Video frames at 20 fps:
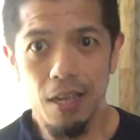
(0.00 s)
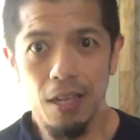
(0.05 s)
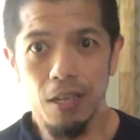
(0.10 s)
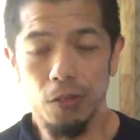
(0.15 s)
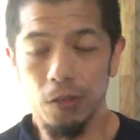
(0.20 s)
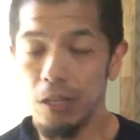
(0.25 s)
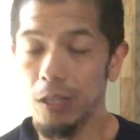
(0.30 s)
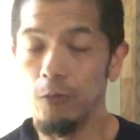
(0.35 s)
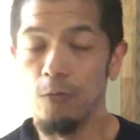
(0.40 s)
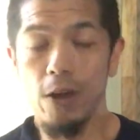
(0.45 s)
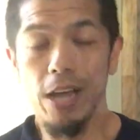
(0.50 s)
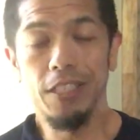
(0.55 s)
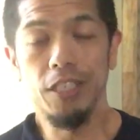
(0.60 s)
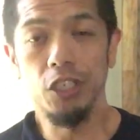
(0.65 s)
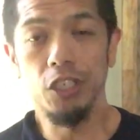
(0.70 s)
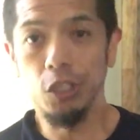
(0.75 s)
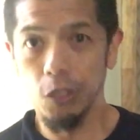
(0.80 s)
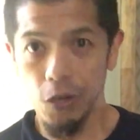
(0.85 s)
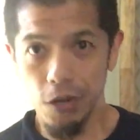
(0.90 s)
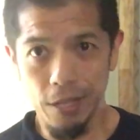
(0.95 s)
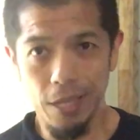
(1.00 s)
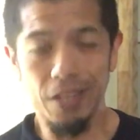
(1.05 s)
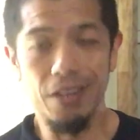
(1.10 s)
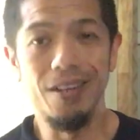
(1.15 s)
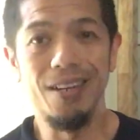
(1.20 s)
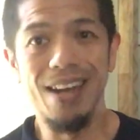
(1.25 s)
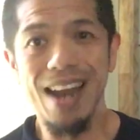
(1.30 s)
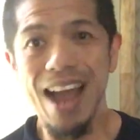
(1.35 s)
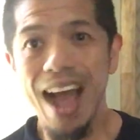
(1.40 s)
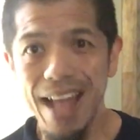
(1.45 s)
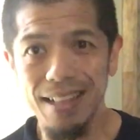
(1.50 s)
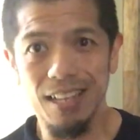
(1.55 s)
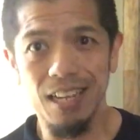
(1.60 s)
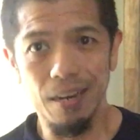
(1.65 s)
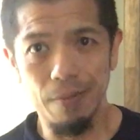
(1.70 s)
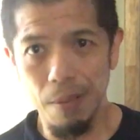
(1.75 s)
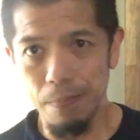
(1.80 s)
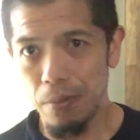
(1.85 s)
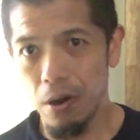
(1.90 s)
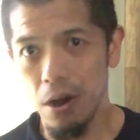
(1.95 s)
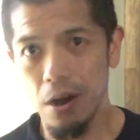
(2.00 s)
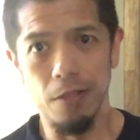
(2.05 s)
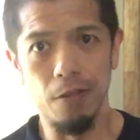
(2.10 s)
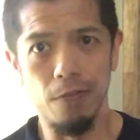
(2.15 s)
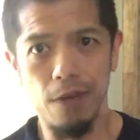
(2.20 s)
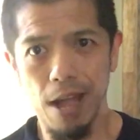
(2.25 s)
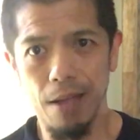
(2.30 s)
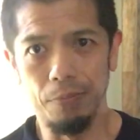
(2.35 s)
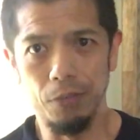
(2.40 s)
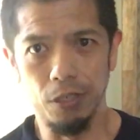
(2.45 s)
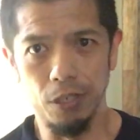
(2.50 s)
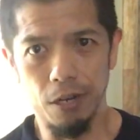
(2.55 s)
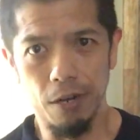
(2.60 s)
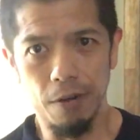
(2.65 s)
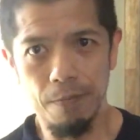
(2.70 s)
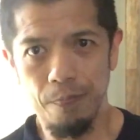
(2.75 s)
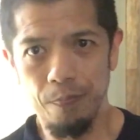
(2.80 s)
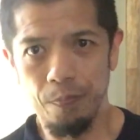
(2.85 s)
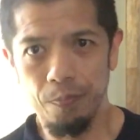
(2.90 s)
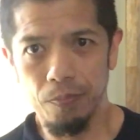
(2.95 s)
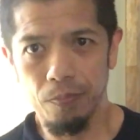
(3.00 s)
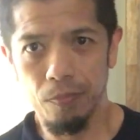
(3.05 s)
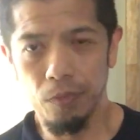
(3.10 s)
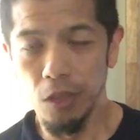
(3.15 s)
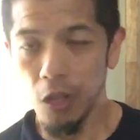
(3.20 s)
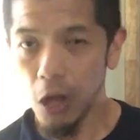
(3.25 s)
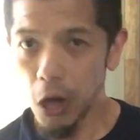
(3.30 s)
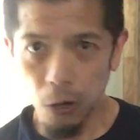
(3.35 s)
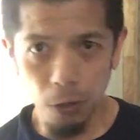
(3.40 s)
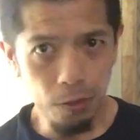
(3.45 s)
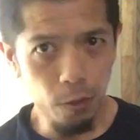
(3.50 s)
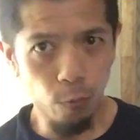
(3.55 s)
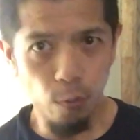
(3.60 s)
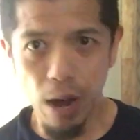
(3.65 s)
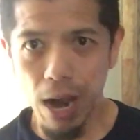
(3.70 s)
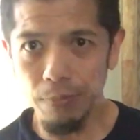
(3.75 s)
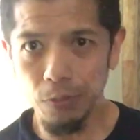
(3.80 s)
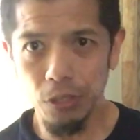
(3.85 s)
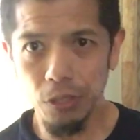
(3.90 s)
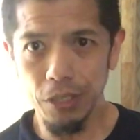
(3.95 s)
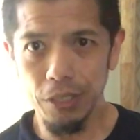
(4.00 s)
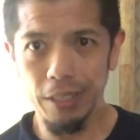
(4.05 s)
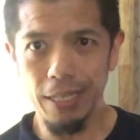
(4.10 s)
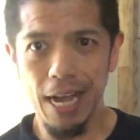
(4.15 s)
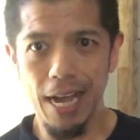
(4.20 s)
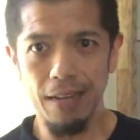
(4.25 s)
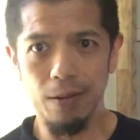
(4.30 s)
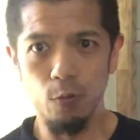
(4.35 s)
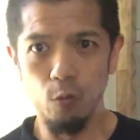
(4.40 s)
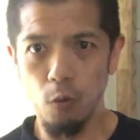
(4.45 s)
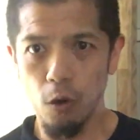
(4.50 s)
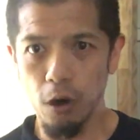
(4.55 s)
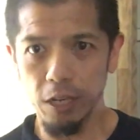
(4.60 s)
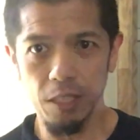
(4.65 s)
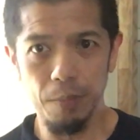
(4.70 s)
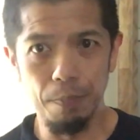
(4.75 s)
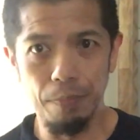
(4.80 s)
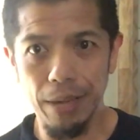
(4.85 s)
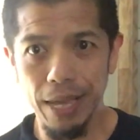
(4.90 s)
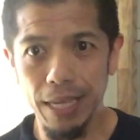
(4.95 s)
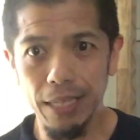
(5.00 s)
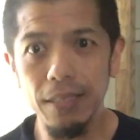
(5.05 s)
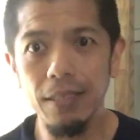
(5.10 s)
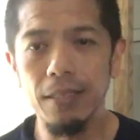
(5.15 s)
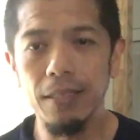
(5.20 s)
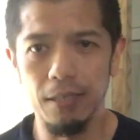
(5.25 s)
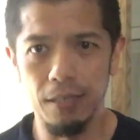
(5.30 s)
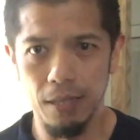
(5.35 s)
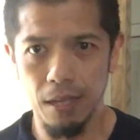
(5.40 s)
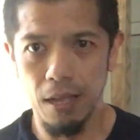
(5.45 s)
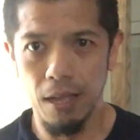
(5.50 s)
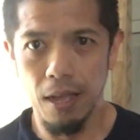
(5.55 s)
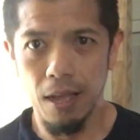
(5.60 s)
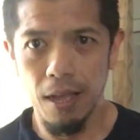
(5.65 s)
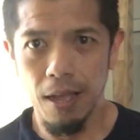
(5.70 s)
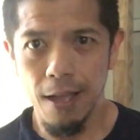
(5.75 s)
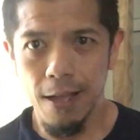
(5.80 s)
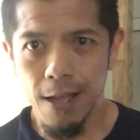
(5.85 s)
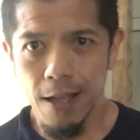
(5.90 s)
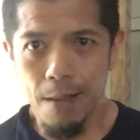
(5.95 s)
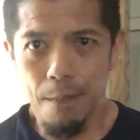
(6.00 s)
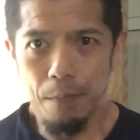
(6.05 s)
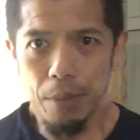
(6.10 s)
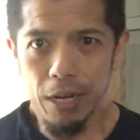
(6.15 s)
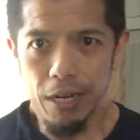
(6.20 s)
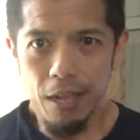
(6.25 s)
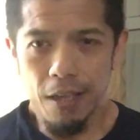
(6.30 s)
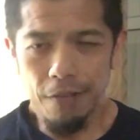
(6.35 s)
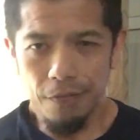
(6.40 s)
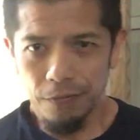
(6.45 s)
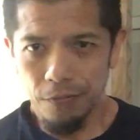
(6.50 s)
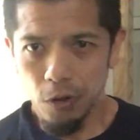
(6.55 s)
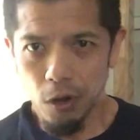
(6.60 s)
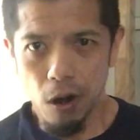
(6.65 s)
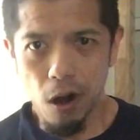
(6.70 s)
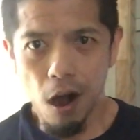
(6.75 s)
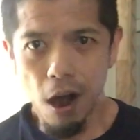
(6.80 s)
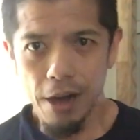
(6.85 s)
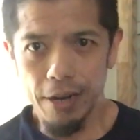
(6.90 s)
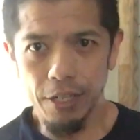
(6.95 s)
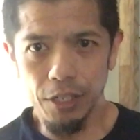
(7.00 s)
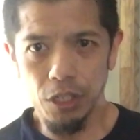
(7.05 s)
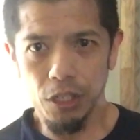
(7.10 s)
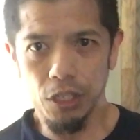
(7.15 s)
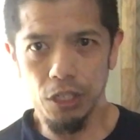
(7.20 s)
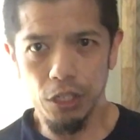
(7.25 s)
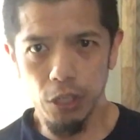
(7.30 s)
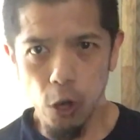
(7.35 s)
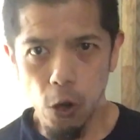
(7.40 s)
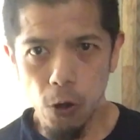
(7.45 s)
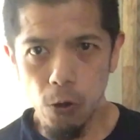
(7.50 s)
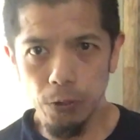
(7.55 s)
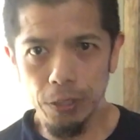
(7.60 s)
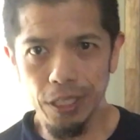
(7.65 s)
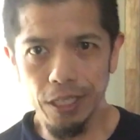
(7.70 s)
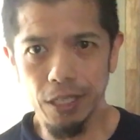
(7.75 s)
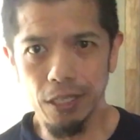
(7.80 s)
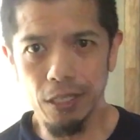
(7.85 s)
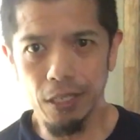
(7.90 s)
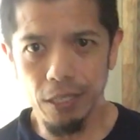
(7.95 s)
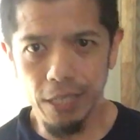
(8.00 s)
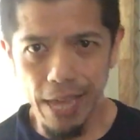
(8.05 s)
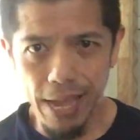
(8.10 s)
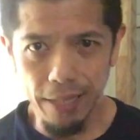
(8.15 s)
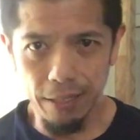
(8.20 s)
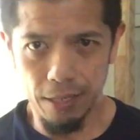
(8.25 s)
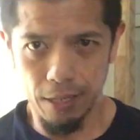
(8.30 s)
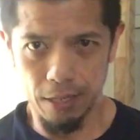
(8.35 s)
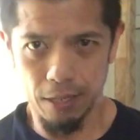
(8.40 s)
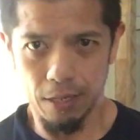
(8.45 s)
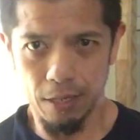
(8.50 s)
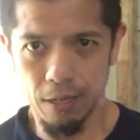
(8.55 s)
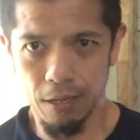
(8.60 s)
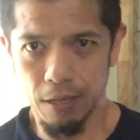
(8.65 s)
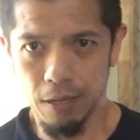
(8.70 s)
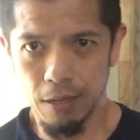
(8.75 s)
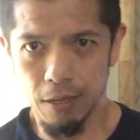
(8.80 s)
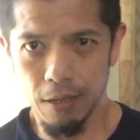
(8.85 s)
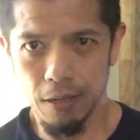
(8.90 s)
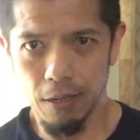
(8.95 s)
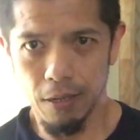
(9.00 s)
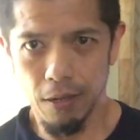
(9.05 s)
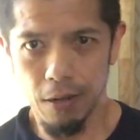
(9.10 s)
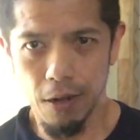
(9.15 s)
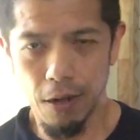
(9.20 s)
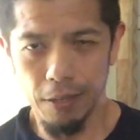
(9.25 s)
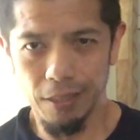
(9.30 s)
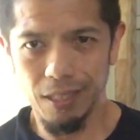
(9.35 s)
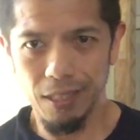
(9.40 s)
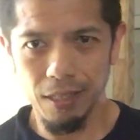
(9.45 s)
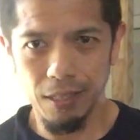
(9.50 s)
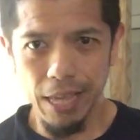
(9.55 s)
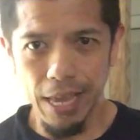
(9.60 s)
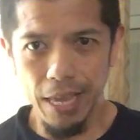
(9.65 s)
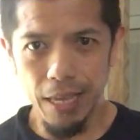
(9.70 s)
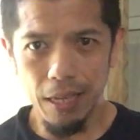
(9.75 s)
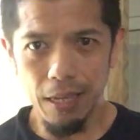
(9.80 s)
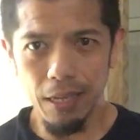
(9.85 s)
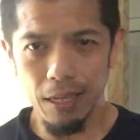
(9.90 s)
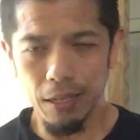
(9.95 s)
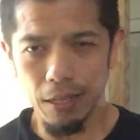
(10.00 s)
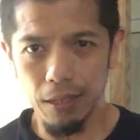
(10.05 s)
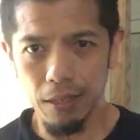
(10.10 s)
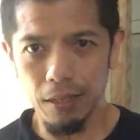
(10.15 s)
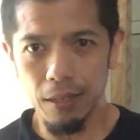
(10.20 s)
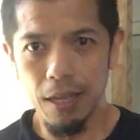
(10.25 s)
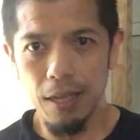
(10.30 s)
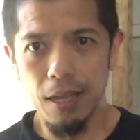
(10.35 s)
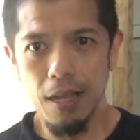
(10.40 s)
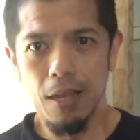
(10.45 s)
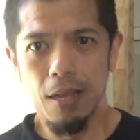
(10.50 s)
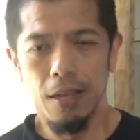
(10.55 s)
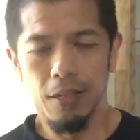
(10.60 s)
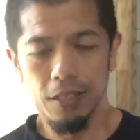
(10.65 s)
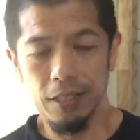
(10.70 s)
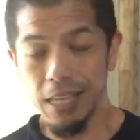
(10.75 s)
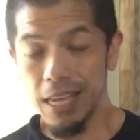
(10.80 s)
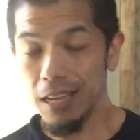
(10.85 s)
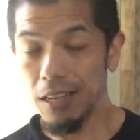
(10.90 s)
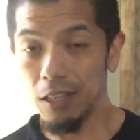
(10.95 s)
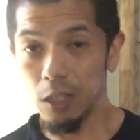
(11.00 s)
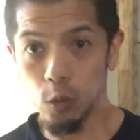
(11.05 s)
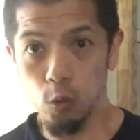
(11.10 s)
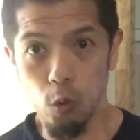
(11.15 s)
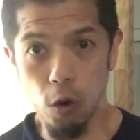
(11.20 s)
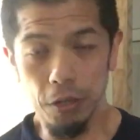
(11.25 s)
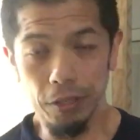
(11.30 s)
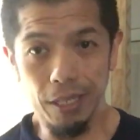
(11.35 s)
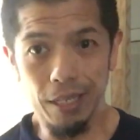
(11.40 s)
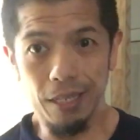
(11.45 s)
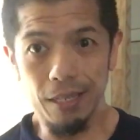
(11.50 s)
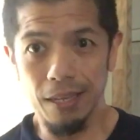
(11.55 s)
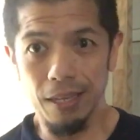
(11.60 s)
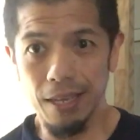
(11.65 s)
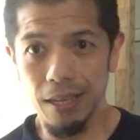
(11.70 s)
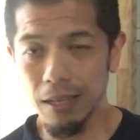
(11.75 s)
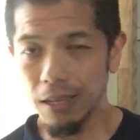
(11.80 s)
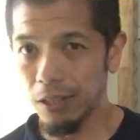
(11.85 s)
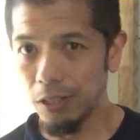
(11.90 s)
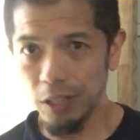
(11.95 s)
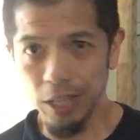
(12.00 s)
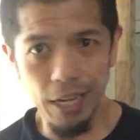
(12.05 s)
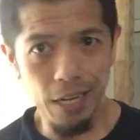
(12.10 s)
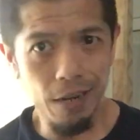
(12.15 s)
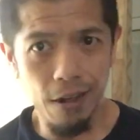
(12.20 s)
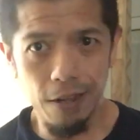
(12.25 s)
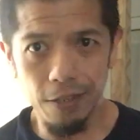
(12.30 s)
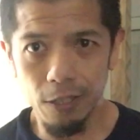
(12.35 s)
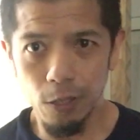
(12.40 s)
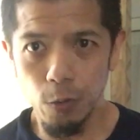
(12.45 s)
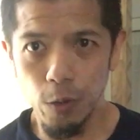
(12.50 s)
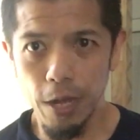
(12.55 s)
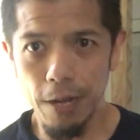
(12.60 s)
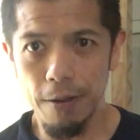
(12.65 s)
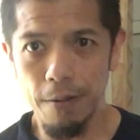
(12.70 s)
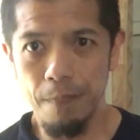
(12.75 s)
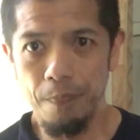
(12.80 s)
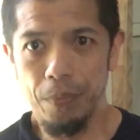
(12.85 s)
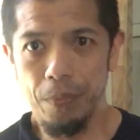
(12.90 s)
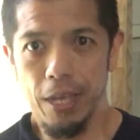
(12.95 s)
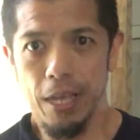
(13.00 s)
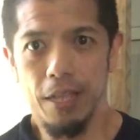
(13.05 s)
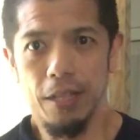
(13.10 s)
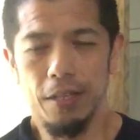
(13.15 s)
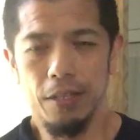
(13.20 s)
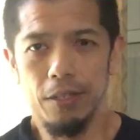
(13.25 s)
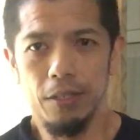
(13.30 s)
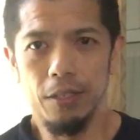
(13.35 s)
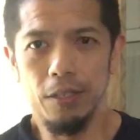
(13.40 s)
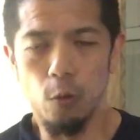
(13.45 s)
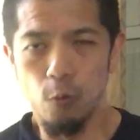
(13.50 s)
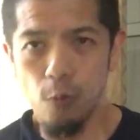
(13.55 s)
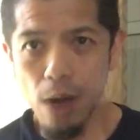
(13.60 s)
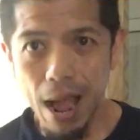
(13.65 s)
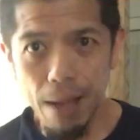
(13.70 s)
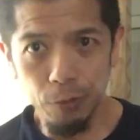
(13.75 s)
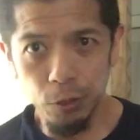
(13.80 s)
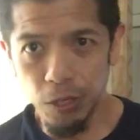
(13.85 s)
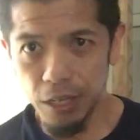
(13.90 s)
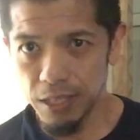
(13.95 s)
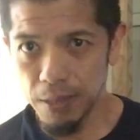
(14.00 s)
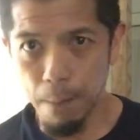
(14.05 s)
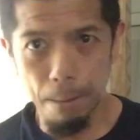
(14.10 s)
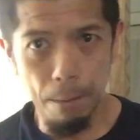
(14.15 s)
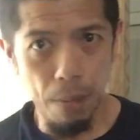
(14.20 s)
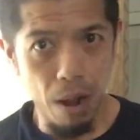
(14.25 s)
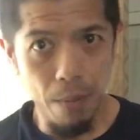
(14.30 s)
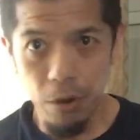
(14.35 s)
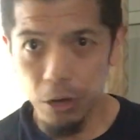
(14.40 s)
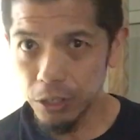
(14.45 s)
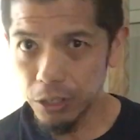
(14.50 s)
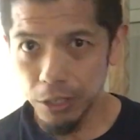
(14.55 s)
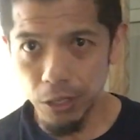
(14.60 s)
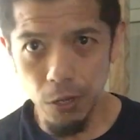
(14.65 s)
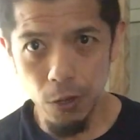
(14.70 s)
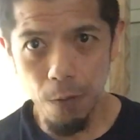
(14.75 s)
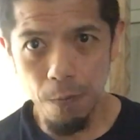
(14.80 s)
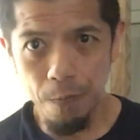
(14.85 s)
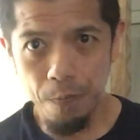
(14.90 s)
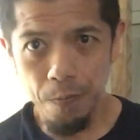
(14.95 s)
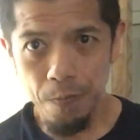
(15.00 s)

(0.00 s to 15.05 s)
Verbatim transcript: you can rest assured that you're not going to be part of the rapture. No, the rapture is not works based, but if your heart is so set on staying and staying in this world and clinging onto it, and the rapture is a bummer to you,